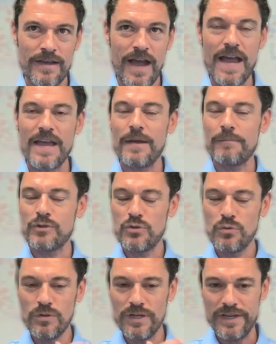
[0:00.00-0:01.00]
IAM
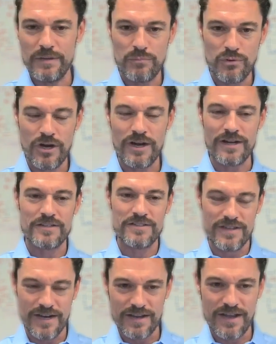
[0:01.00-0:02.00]
tooling and products
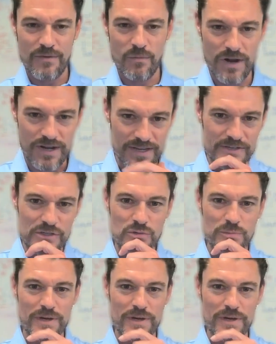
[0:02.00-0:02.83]
that I want to get to.